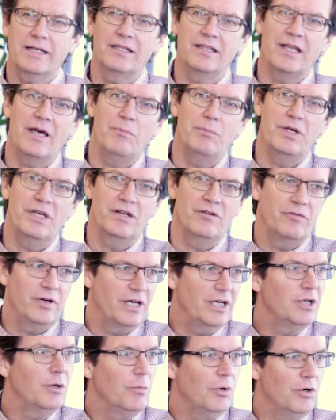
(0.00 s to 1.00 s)
to that being
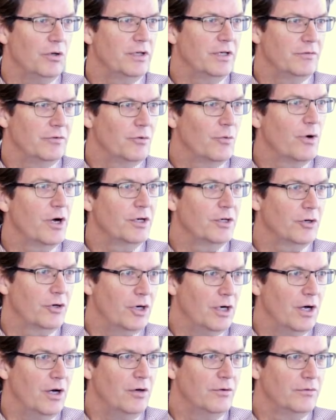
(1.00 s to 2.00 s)
available even while you're
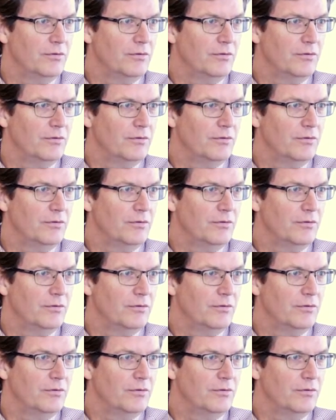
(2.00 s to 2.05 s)
gone.